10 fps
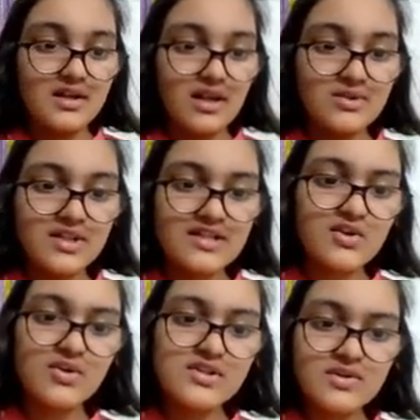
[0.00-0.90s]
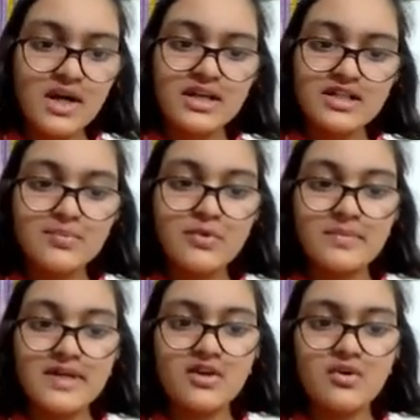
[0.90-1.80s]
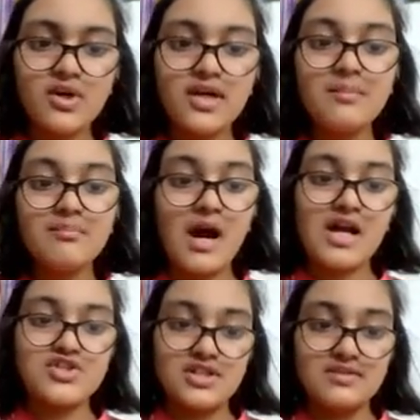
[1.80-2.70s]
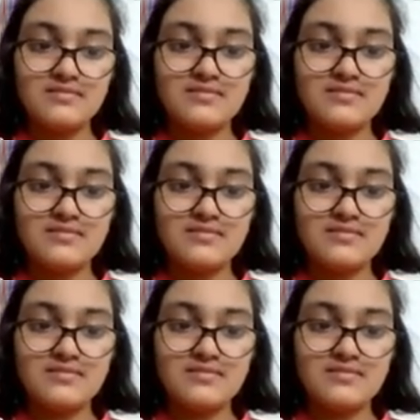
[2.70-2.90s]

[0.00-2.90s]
Now there's also another property called margin.